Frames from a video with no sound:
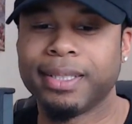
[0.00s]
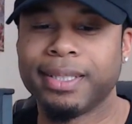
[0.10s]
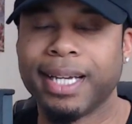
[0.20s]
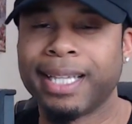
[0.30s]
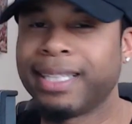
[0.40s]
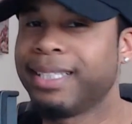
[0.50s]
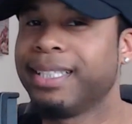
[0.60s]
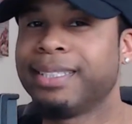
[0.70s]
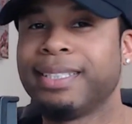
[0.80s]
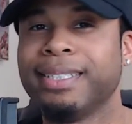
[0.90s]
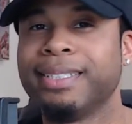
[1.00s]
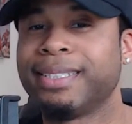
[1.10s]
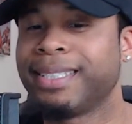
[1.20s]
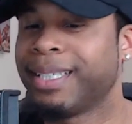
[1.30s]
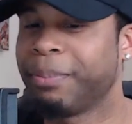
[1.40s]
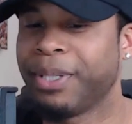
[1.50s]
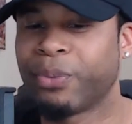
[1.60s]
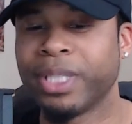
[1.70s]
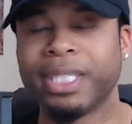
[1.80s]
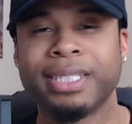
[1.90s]
I think this is going to be a
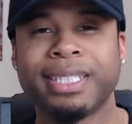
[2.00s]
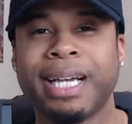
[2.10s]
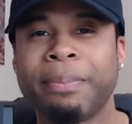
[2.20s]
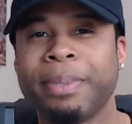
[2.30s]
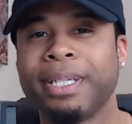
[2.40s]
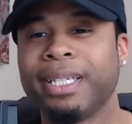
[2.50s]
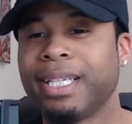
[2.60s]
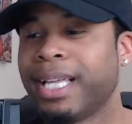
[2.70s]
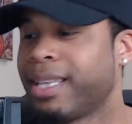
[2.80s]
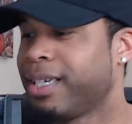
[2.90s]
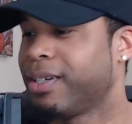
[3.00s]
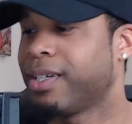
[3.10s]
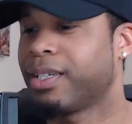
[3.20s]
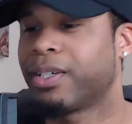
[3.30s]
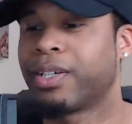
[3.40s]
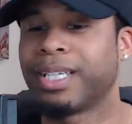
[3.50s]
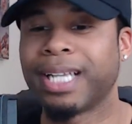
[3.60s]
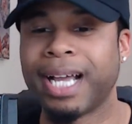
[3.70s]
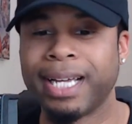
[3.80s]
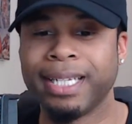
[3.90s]
really good topic. I think you're going to learn a
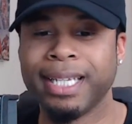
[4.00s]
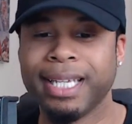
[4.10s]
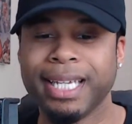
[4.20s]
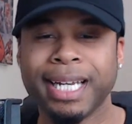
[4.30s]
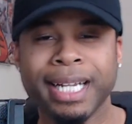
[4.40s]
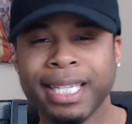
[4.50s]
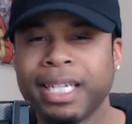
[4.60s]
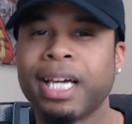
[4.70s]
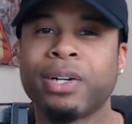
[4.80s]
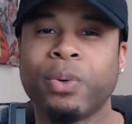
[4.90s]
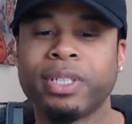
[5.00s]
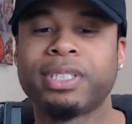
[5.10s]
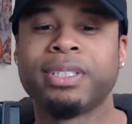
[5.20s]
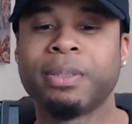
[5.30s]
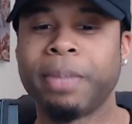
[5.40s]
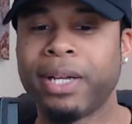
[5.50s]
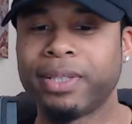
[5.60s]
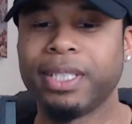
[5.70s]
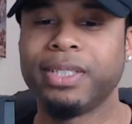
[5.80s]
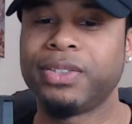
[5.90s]
lot. And I get a lot of questions about
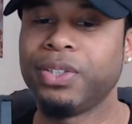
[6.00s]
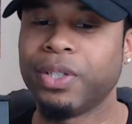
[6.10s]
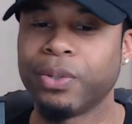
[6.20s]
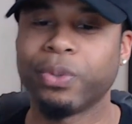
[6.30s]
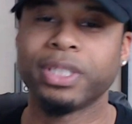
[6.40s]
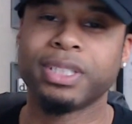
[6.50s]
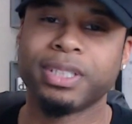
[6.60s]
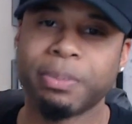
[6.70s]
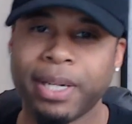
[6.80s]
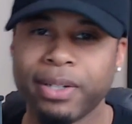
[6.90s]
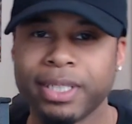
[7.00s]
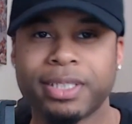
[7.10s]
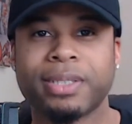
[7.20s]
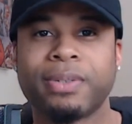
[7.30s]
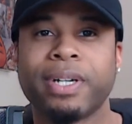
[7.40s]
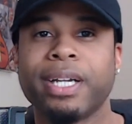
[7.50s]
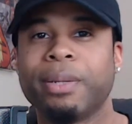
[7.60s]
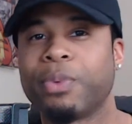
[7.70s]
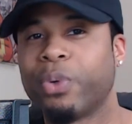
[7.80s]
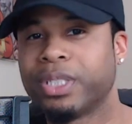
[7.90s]
this, questions about Instagram,
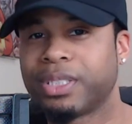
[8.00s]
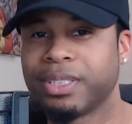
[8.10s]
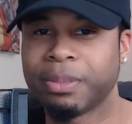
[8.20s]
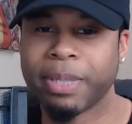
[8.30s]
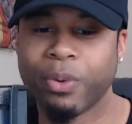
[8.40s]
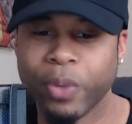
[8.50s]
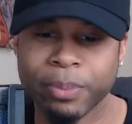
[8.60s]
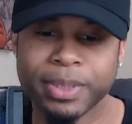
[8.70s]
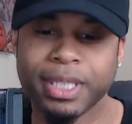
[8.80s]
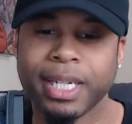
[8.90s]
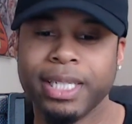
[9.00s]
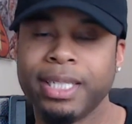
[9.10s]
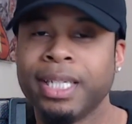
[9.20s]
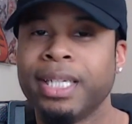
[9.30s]
questions about a website,